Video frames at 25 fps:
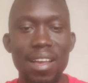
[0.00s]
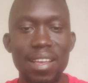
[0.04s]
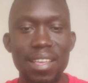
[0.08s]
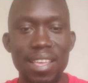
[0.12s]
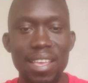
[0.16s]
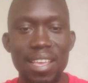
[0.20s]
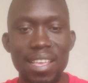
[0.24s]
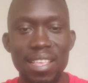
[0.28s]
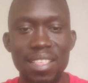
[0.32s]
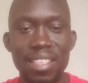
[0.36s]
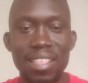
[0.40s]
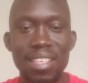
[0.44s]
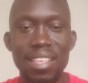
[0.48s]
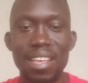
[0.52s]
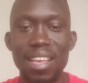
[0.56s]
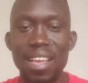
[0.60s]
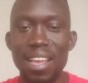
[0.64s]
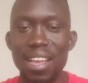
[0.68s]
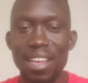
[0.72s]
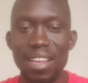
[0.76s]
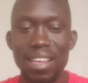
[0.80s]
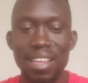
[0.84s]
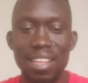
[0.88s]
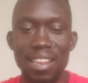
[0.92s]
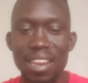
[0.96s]
Yes,
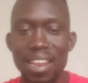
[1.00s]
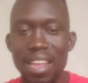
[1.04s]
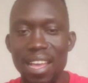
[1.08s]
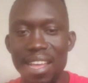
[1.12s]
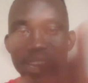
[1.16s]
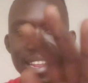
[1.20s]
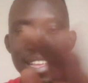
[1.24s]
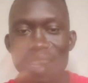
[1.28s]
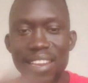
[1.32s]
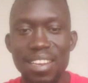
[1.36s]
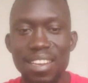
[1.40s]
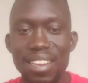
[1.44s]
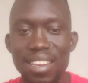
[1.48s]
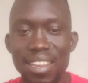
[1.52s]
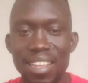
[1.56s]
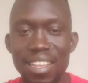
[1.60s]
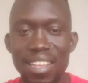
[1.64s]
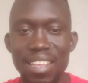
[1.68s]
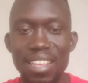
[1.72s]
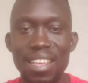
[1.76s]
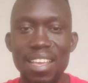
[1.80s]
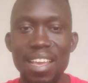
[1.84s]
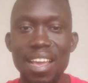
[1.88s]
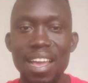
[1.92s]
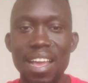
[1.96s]
learn it
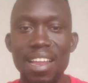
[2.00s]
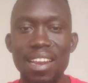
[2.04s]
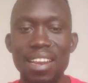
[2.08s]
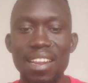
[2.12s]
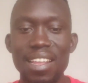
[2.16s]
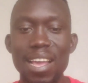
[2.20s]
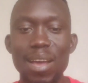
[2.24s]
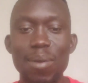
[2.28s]
and